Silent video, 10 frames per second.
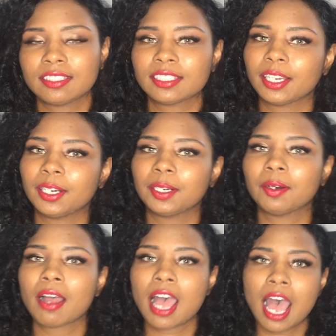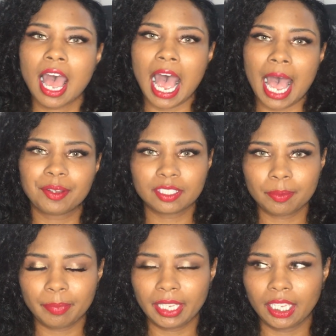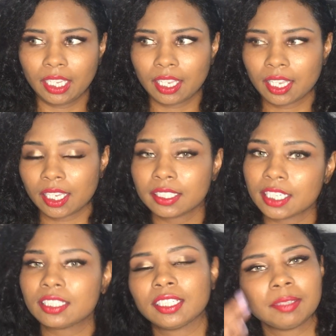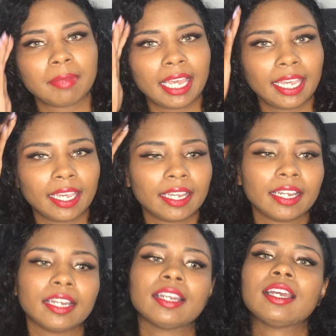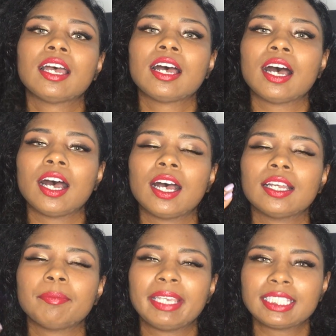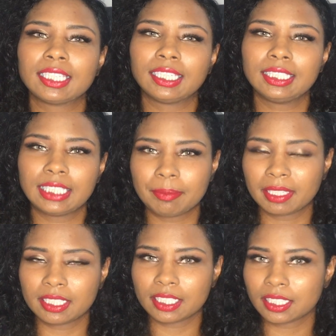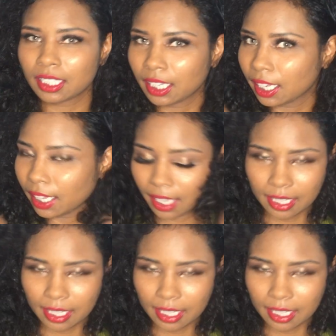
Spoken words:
So I'm going to be conditioning my hair, basically deep conditioning it.